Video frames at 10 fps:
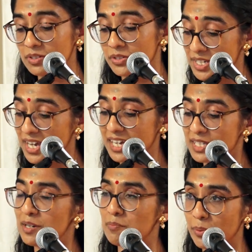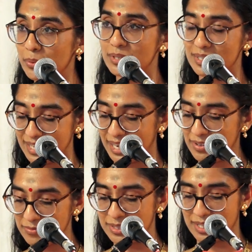Today is an important
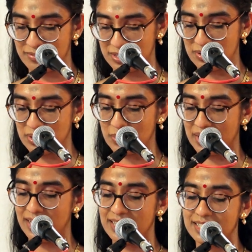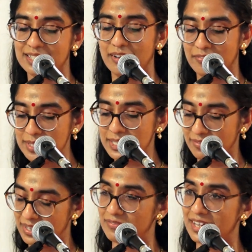day for Saiva Youth UK as it's our first
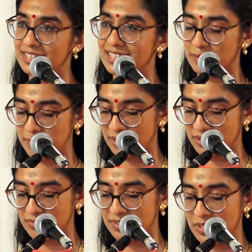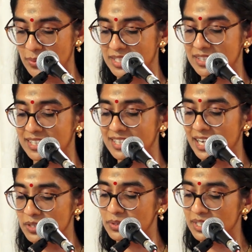ever event as part of the 23rd
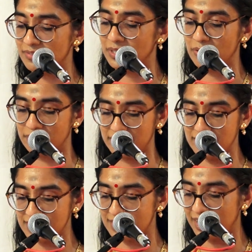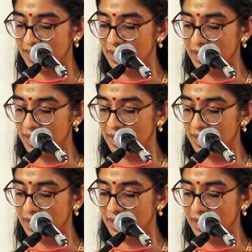Annual Saiva Conference.